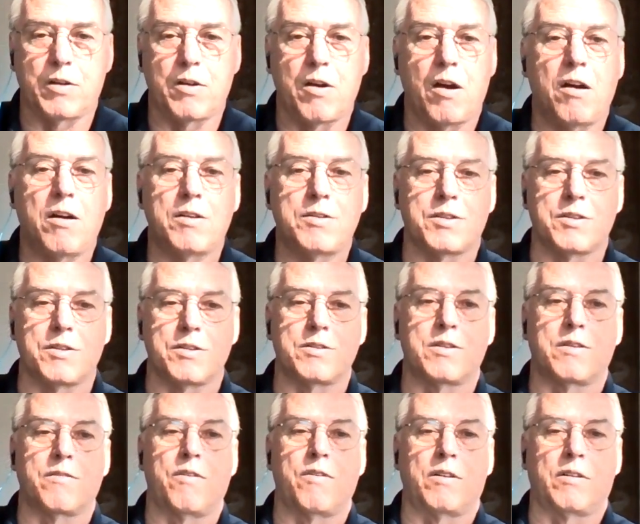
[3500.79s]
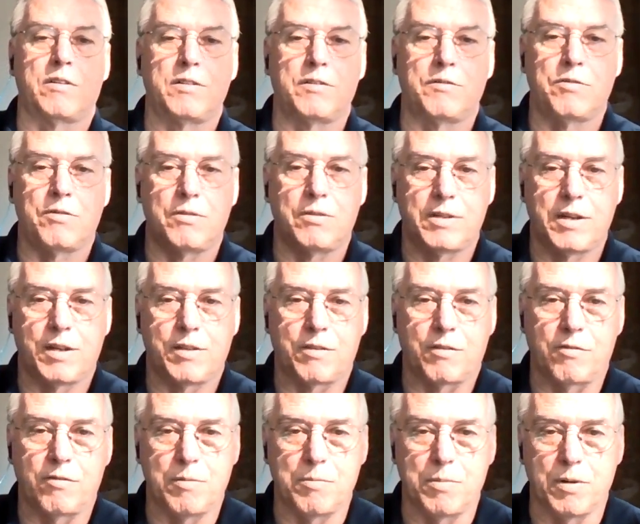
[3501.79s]
causes of uncontrolled death
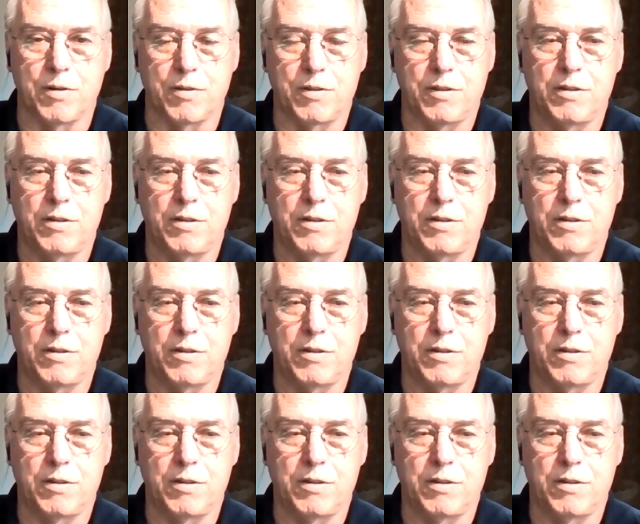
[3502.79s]
and rebirth.